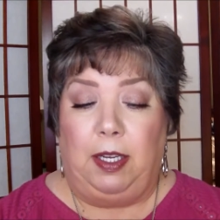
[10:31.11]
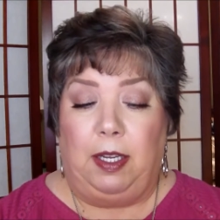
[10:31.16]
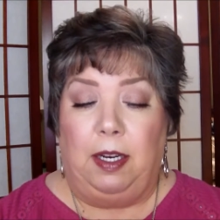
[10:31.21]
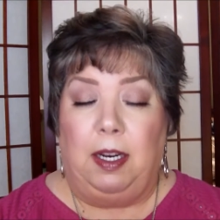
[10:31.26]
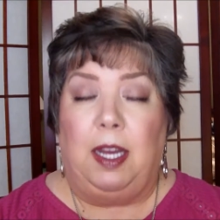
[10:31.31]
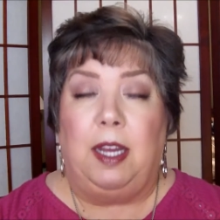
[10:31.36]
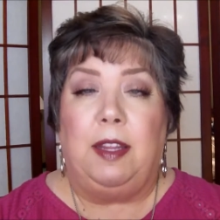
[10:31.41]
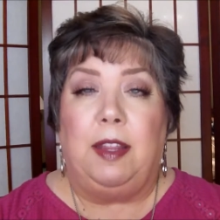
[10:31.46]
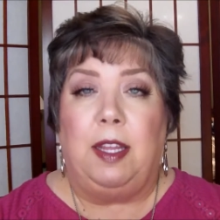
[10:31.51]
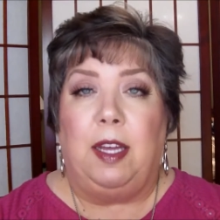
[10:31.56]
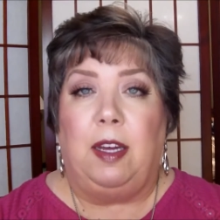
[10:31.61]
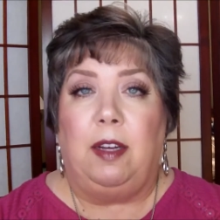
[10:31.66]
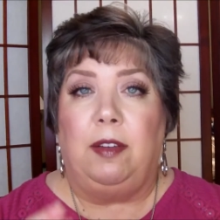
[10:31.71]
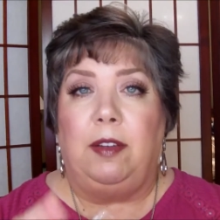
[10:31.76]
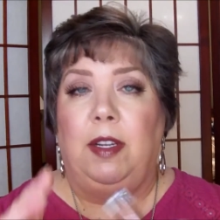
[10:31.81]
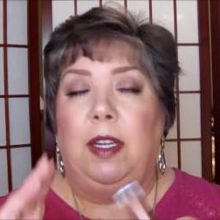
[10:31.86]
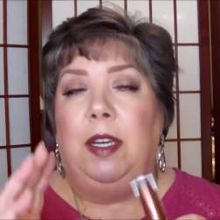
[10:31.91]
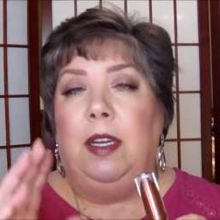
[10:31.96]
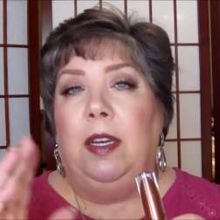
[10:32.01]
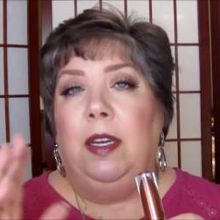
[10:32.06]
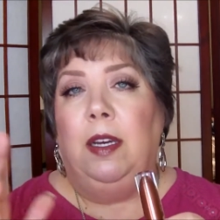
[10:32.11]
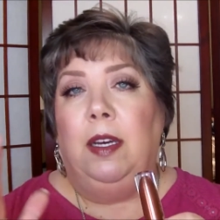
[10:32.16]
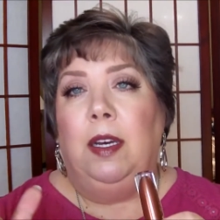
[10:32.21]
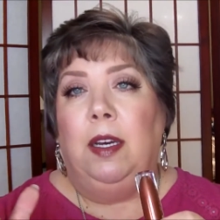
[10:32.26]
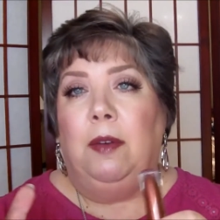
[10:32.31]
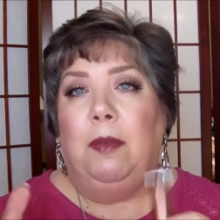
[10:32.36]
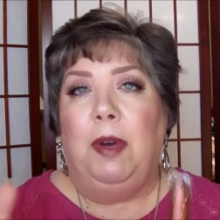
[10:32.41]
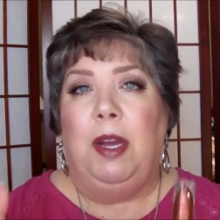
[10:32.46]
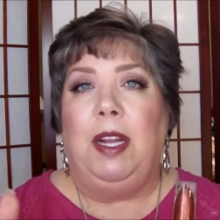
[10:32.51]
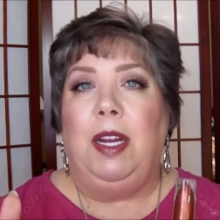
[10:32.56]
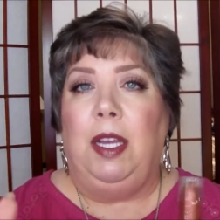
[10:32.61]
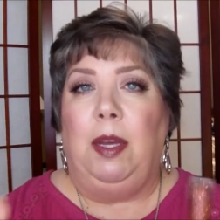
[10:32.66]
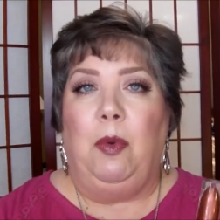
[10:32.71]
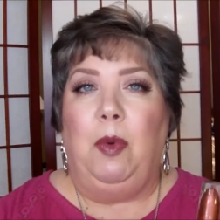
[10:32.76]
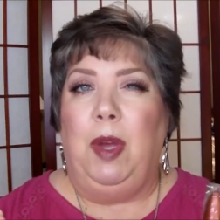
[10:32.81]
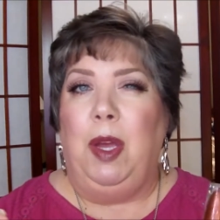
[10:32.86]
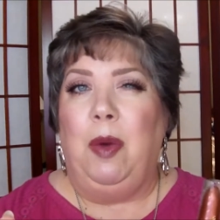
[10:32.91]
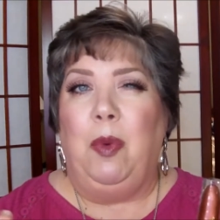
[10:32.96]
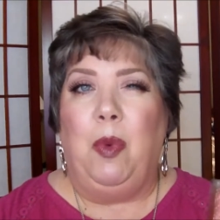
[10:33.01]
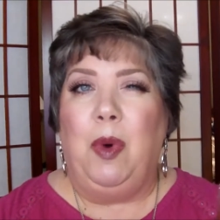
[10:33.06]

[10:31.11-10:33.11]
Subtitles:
And I thought, well, it